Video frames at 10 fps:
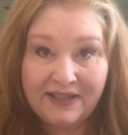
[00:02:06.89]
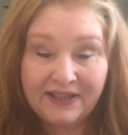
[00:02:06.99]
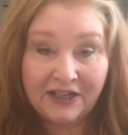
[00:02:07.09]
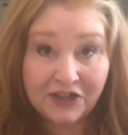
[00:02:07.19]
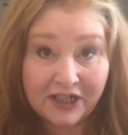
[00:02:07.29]

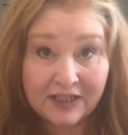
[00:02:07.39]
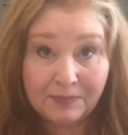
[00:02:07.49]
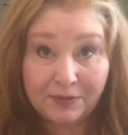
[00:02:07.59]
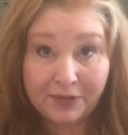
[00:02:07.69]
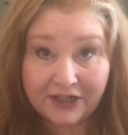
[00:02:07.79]
He's such an
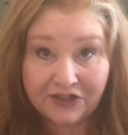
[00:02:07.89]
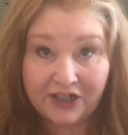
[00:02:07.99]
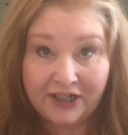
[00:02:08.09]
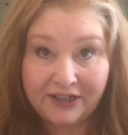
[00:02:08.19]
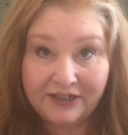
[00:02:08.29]

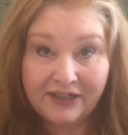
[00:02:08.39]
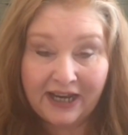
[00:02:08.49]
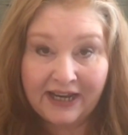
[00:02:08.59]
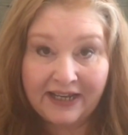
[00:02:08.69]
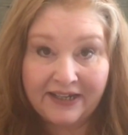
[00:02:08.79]
inspiration.
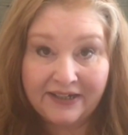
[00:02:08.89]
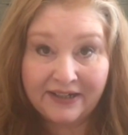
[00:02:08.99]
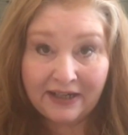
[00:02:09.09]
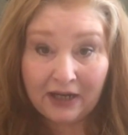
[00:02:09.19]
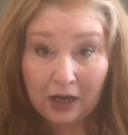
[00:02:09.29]

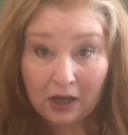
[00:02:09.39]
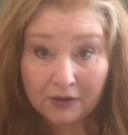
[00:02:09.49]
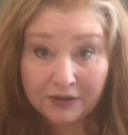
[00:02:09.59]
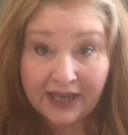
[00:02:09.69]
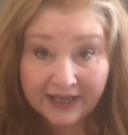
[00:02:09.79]
And
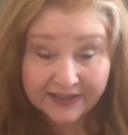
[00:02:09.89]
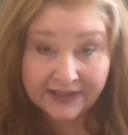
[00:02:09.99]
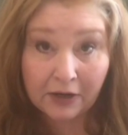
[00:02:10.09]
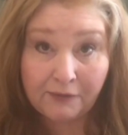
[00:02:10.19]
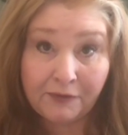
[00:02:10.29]
yeah,
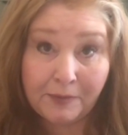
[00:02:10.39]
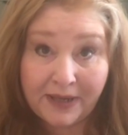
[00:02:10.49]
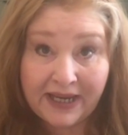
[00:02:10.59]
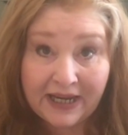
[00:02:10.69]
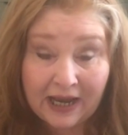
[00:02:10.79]
so for
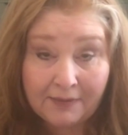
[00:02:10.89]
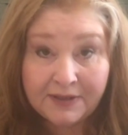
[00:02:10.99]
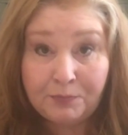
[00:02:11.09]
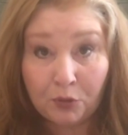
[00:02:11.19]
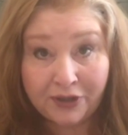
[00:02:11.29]
me, I
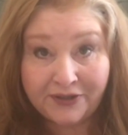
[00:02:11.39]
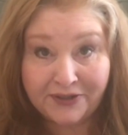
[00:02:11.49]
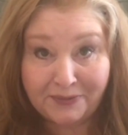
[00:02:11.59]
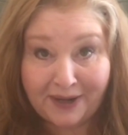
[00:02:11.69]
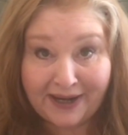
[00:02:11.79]
was born
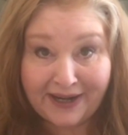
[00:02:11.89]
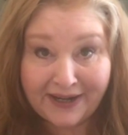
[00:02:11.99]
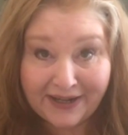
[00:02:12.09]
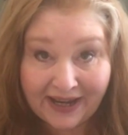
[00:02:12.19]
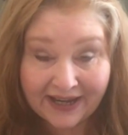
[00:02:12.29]
this
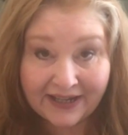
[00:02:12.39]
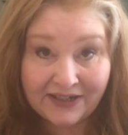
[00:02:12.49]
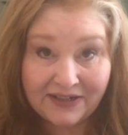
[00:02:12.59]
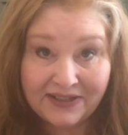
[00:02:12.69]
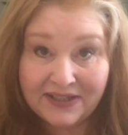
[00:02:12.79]
way.
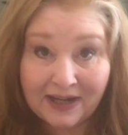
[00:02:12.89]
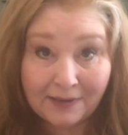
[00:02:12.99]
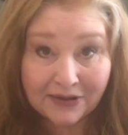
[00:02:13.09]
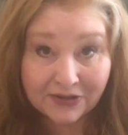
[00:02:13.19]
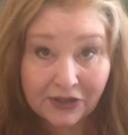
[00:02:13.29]
And since
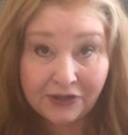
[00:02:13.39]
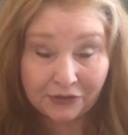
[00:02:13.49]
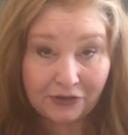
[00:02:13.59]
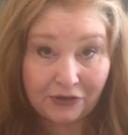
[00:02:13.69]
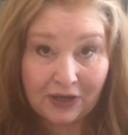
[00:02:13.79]
I was
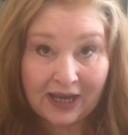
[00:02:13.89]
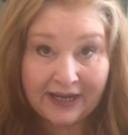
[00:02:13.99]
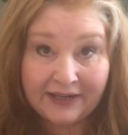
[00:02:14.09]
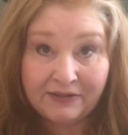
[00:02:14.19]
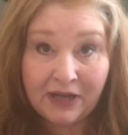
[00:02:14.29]
little,
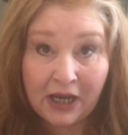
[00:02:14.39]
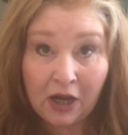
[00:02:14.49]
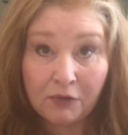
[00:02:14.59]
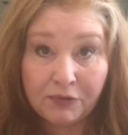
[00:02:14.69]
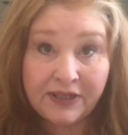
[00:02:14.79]
I
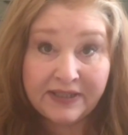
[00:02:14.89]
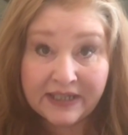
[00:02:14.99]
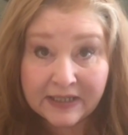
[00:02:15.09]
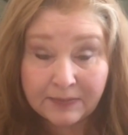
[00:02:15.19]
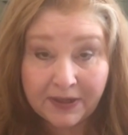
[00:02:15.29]
could
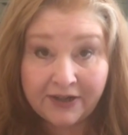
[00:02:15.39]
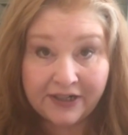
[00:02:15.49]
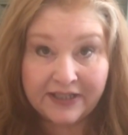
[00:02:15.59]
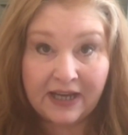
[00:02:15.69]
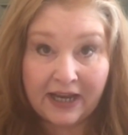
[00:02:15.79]
see
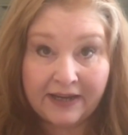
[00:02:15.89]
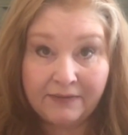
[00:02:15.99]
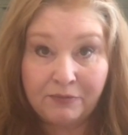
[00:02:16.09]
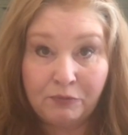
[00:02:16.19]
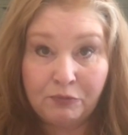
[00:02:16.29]
spirits.
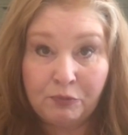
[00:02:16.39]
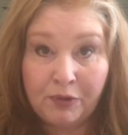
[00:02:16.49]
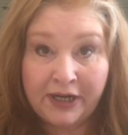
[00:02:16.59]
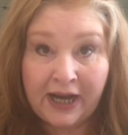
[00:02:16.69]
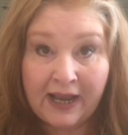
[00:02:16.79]
I
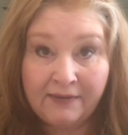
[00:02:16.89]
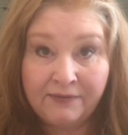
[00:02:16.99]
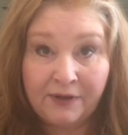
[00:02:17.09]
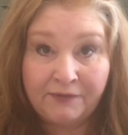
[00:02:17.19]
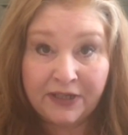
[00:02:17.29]
would
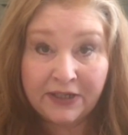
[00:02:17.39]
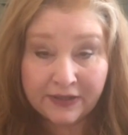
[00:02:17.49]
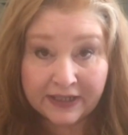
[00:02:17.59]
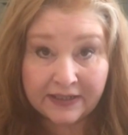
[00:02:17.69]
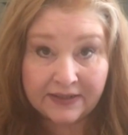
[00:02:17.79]
have
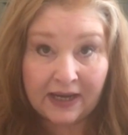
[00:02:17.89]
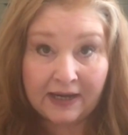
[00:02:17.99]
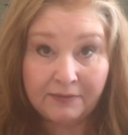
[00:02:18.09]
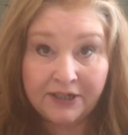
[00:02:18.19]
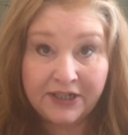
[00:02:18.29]
feelings.
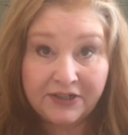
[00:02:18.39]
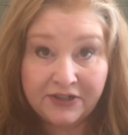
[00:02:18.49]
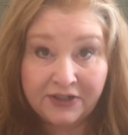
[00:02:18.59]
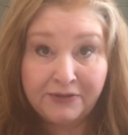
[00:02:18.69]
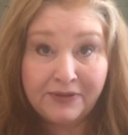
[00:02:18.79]
I would
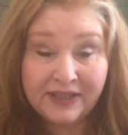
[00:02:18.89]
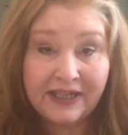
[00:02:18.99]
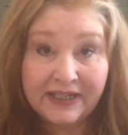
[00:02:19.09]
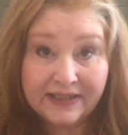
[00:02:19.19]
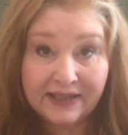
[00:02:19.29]
intune
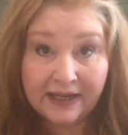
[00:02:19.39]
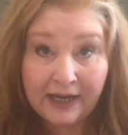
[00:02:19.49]
things.